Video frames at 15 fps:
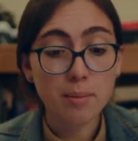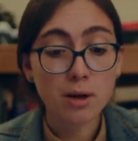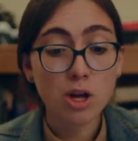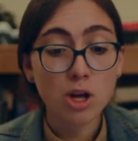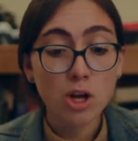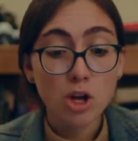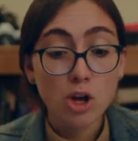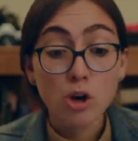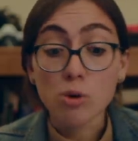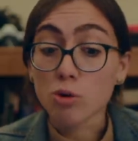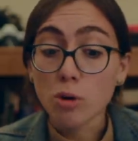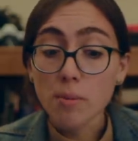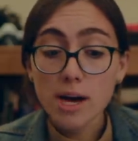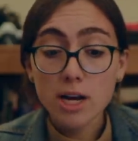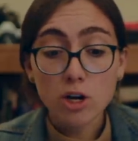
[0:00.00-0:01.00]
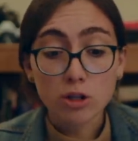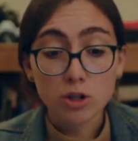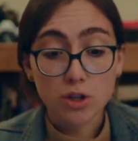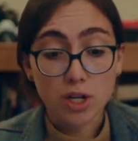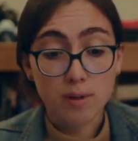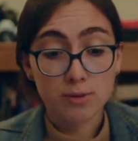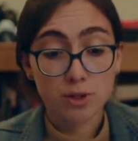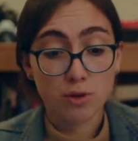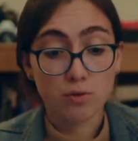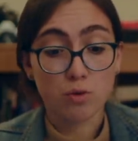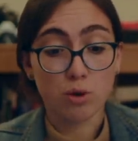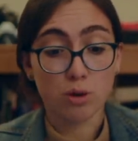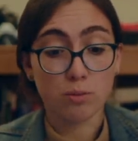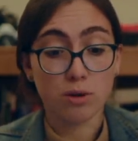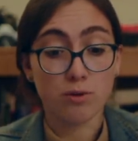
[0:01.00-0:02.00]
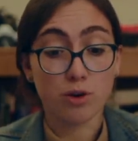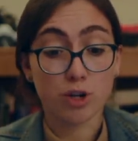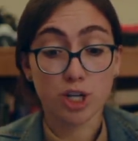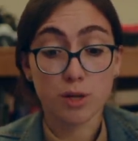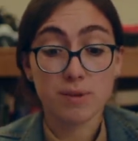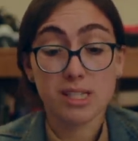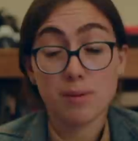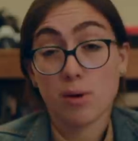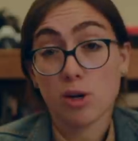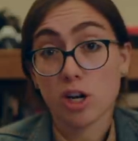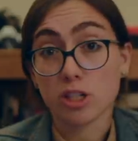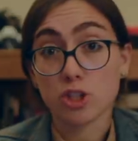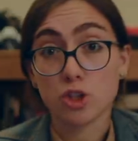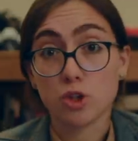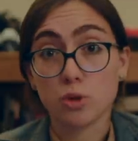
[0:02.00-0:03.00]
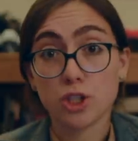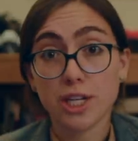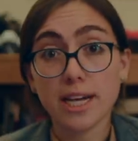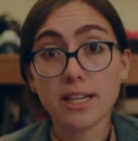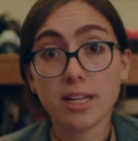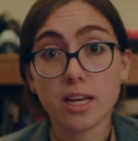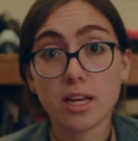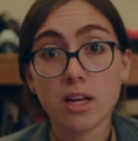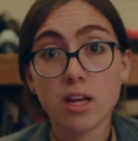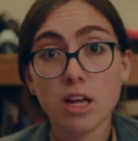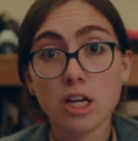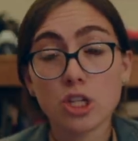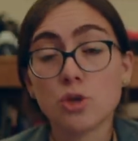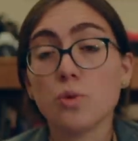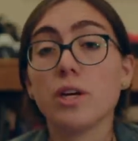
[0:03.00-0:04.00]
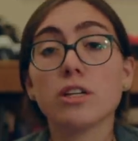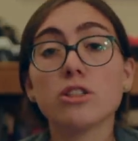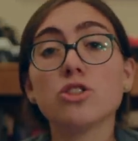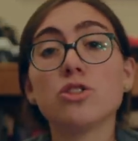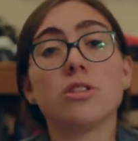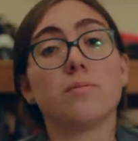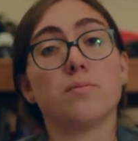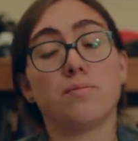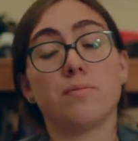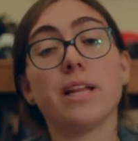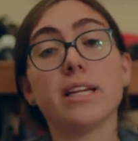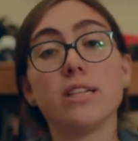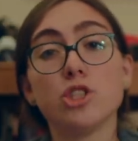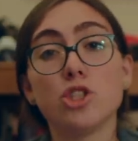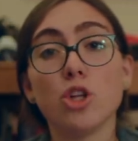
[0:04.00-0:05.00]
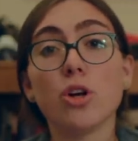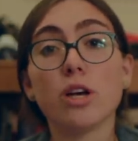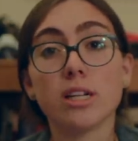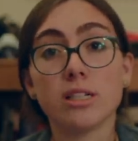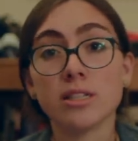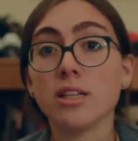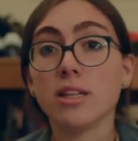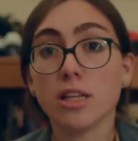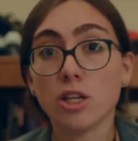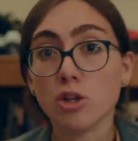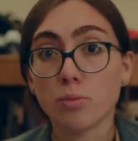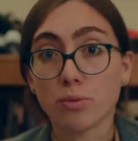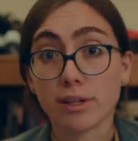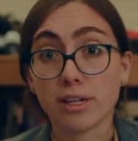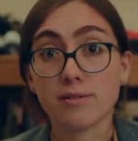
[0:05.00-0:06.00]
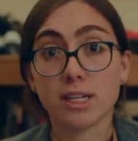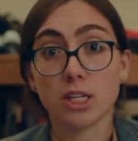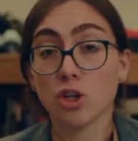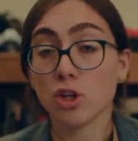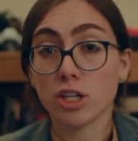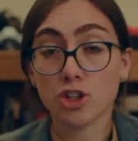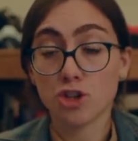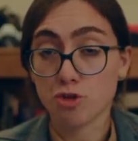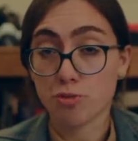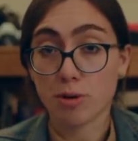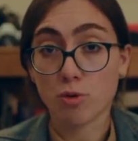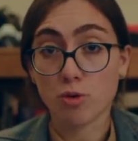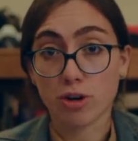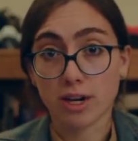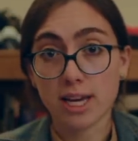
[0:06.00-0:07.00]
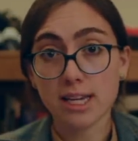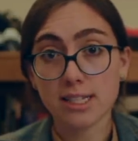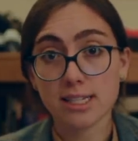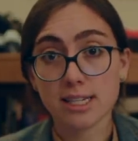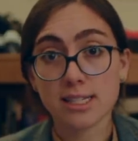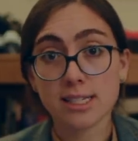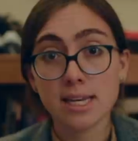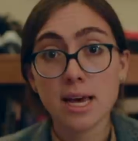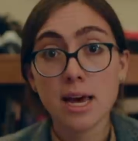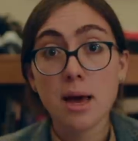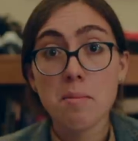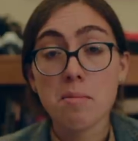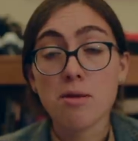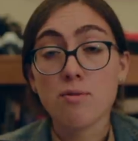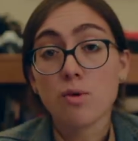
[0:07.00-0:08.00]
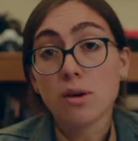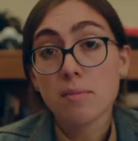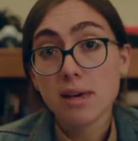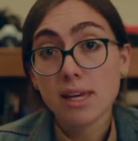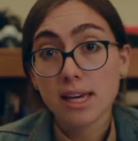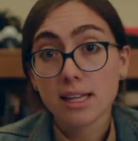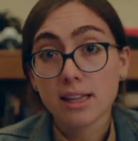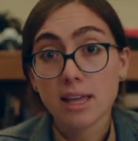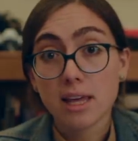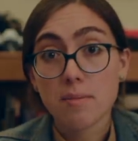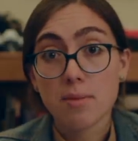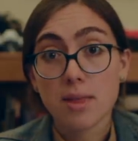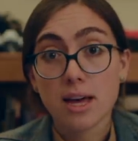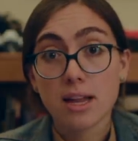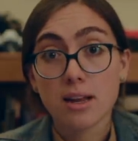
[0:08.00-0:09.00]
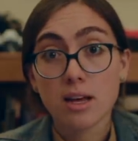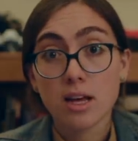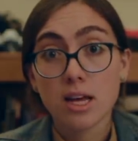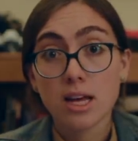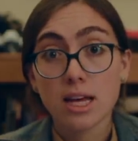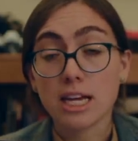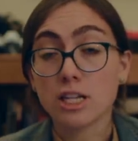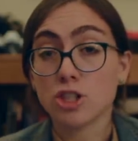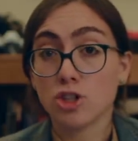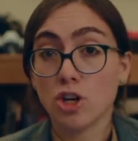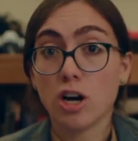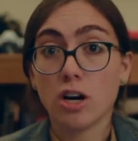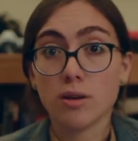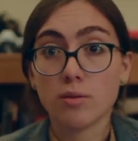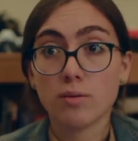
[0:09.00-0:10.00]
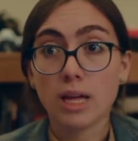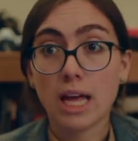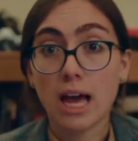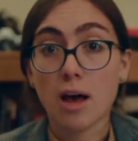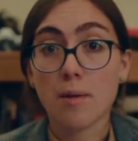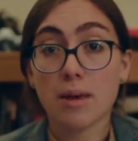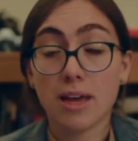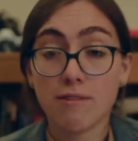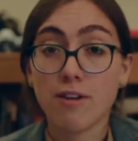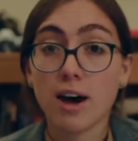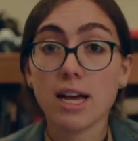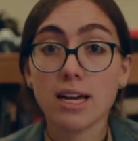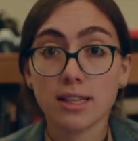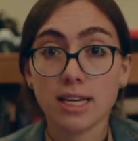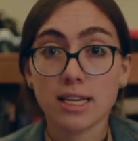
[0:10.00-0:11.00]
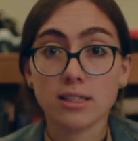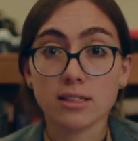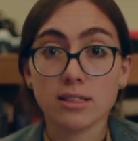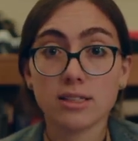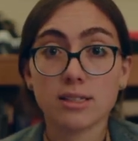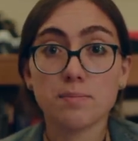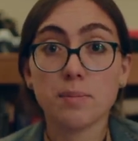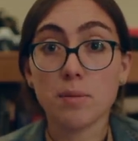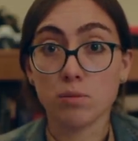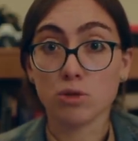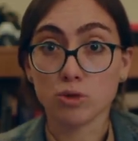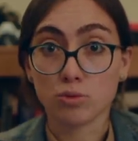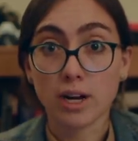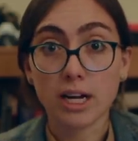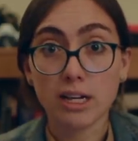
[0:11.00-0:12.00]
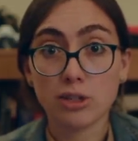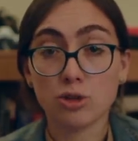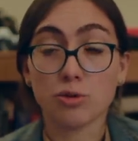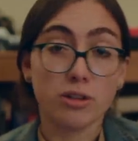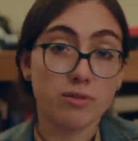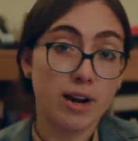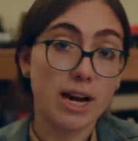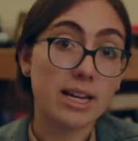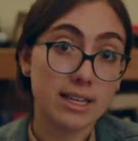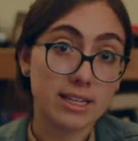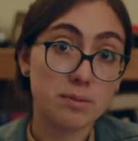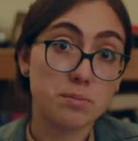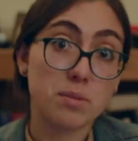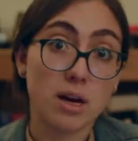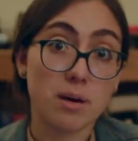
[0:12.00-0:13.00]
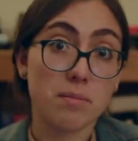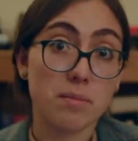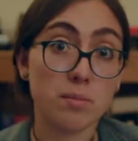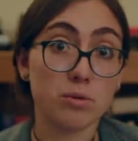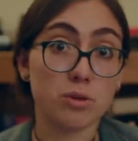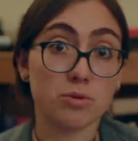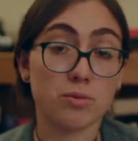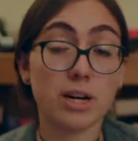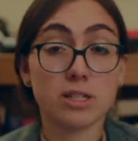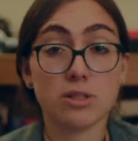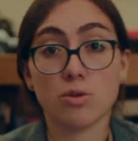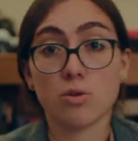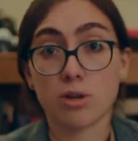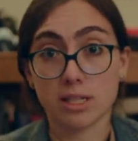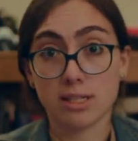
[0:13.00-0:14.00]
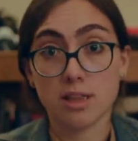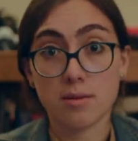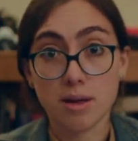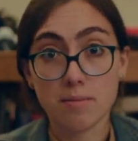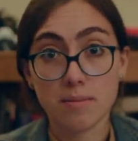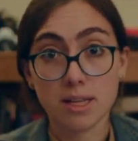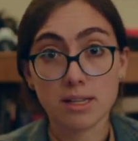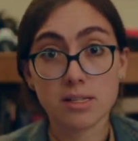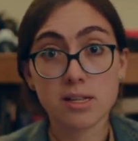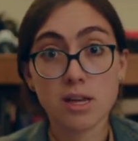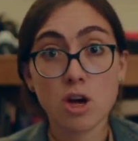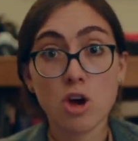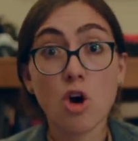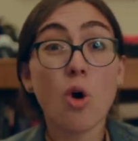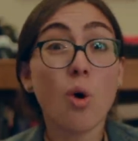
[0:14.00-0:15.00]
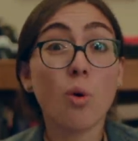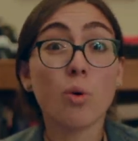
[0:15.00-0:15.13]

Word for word: Um, rollback also comes in the form of arguments about constitutionality. So here's the place to look into the legal briefs and look into Supreme Court cases. But if you can make a claim that it's not um, it violates people's rights or it violates um, people's rights according to the amendments,